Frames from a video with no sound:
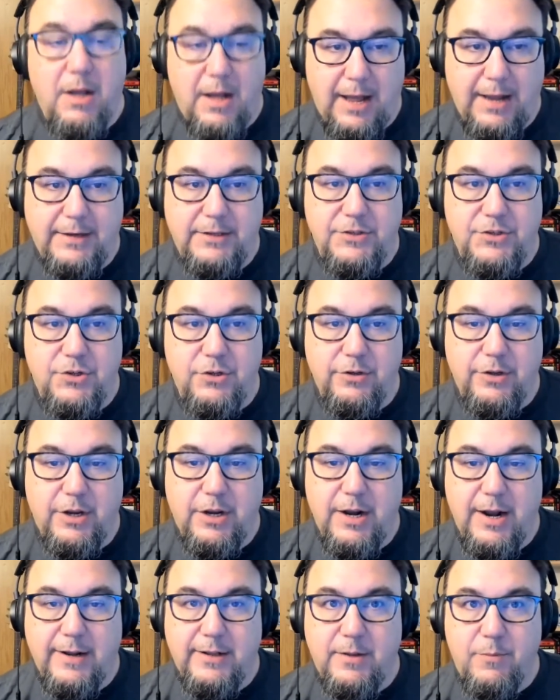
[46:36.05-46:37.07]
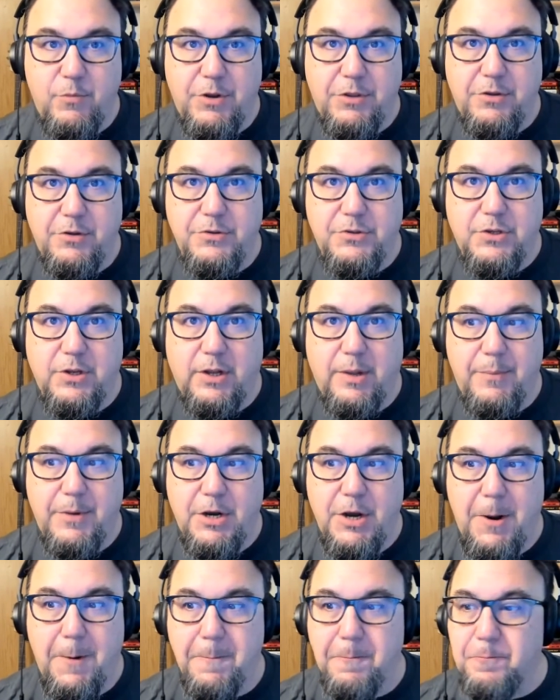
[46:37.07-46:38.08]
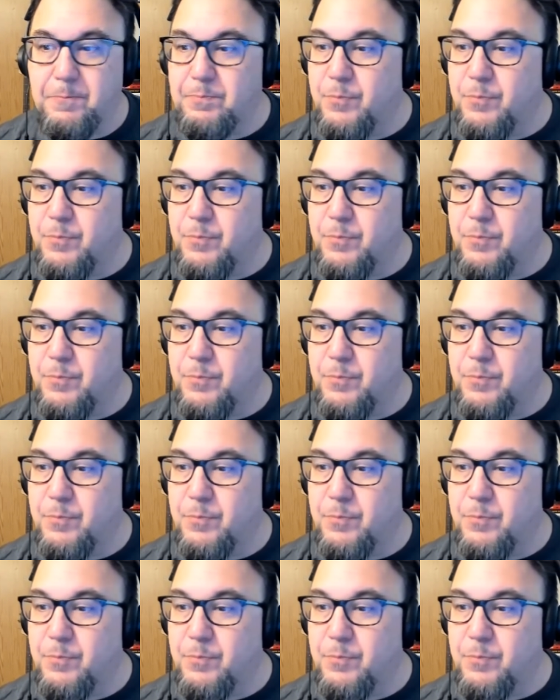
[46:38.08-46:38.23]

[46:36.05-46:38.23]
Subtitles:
I can certainly connect them with you. So let me know.